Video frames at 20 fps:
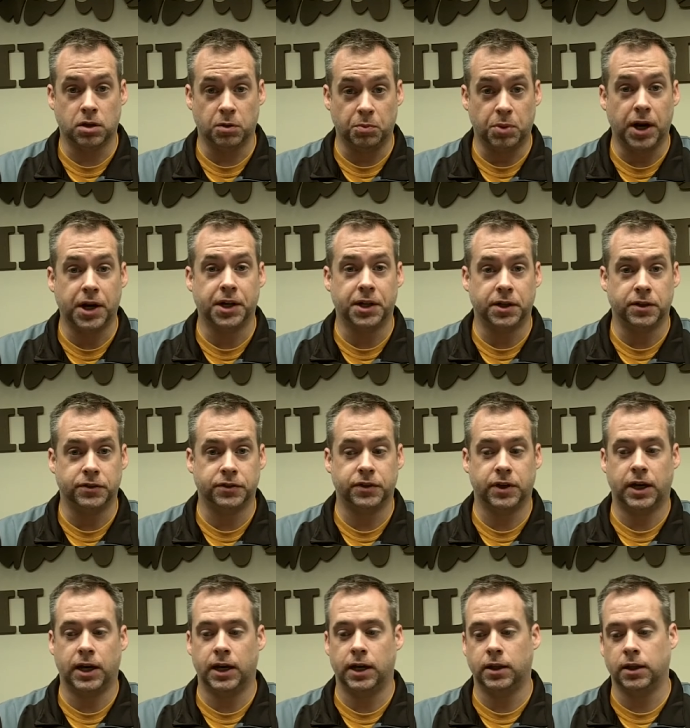competitive,
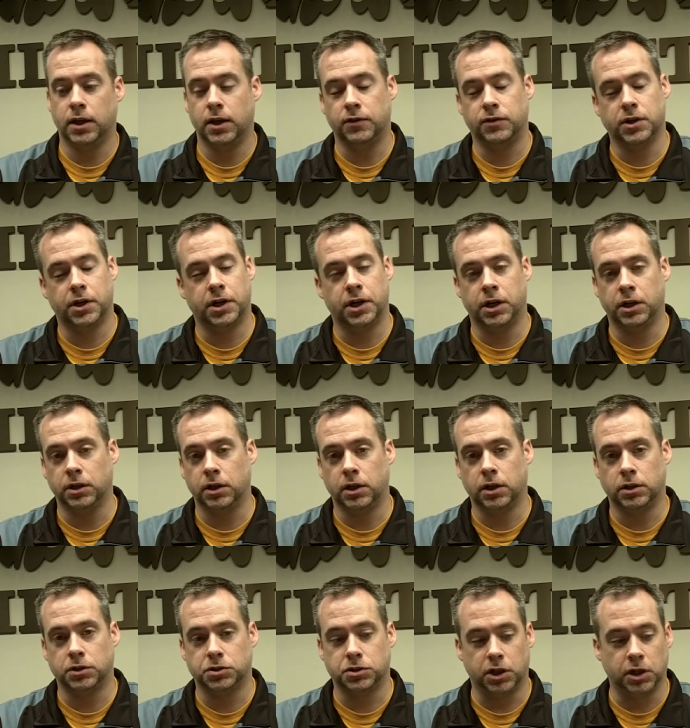and they've done an
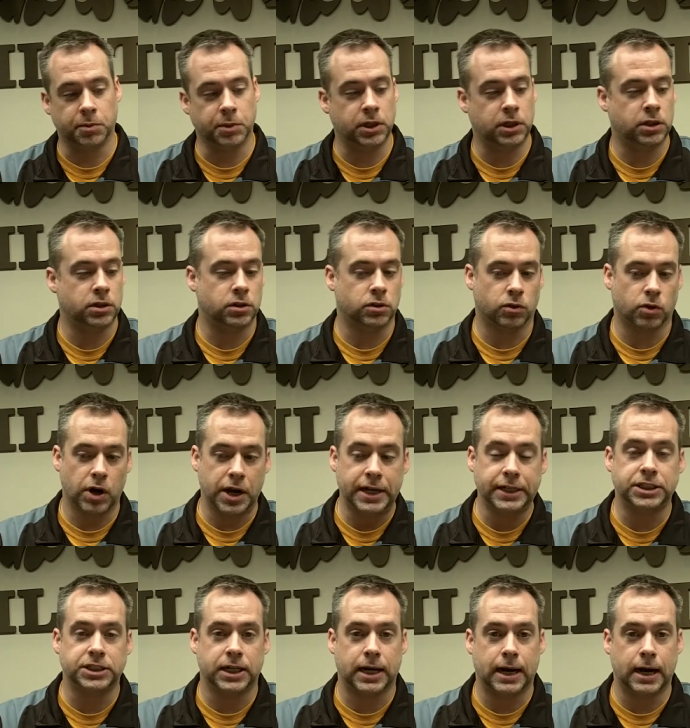extremely great
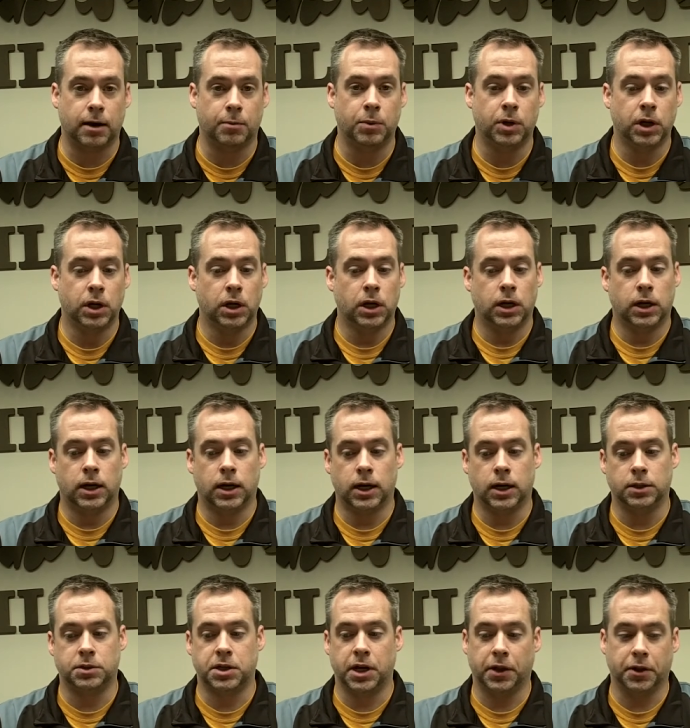job.
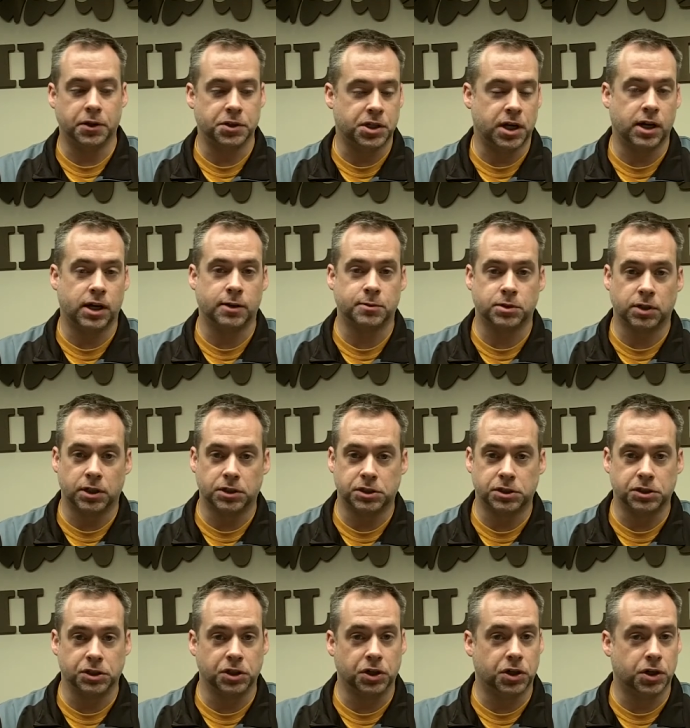Uh, Taylor Jacobs, our
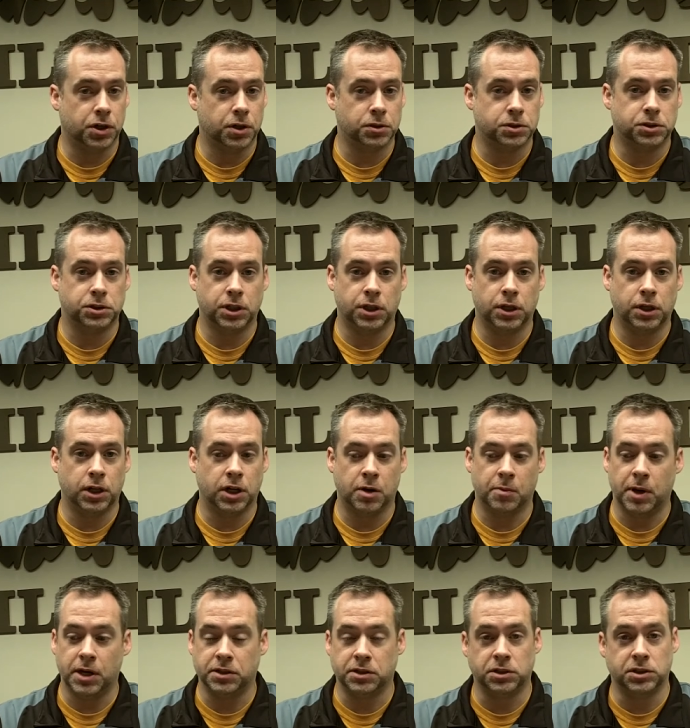assistant coach, did an
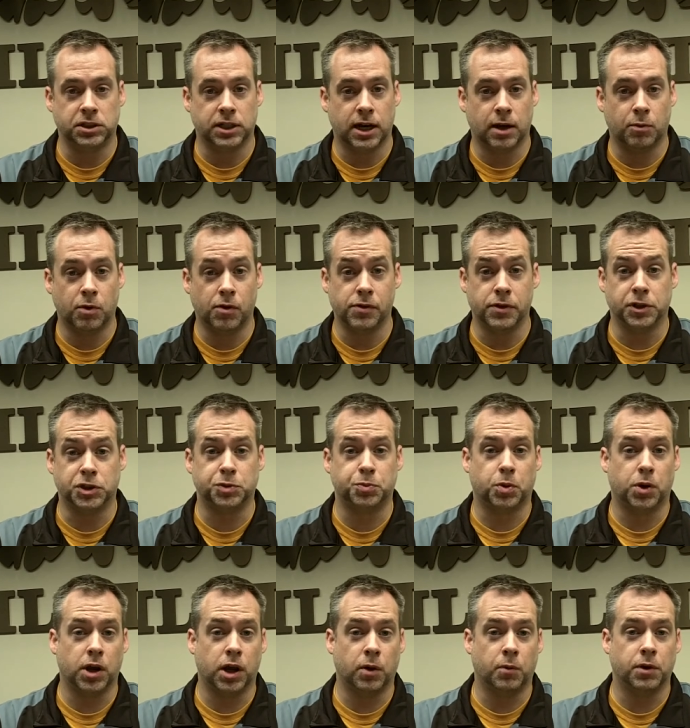amazing job over the
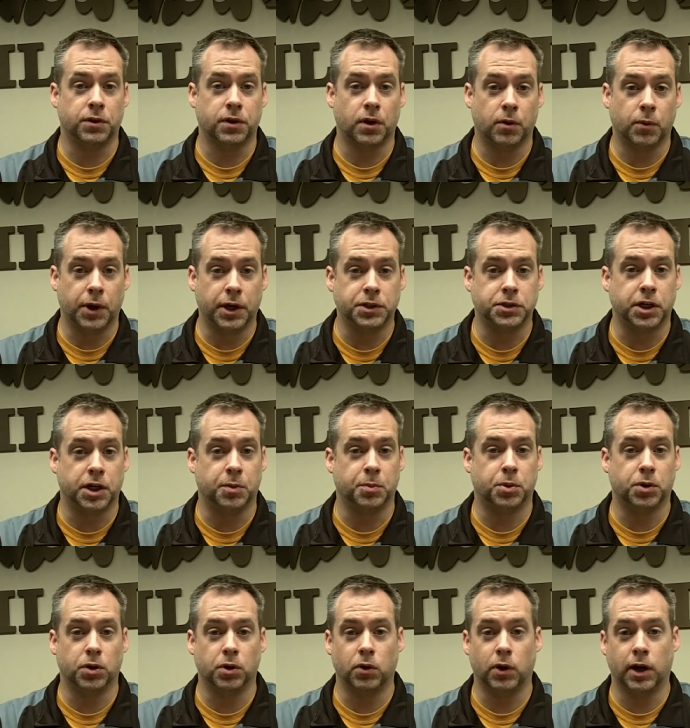spring with our weight training
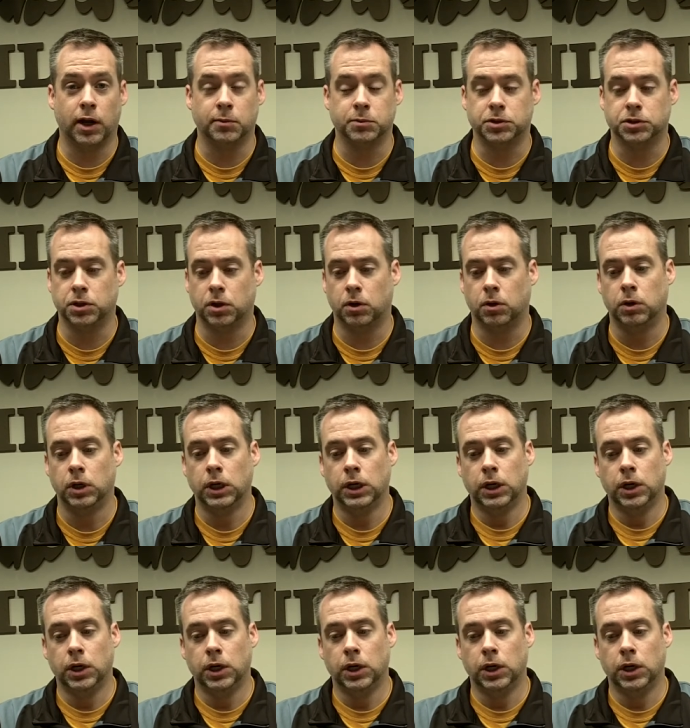program. So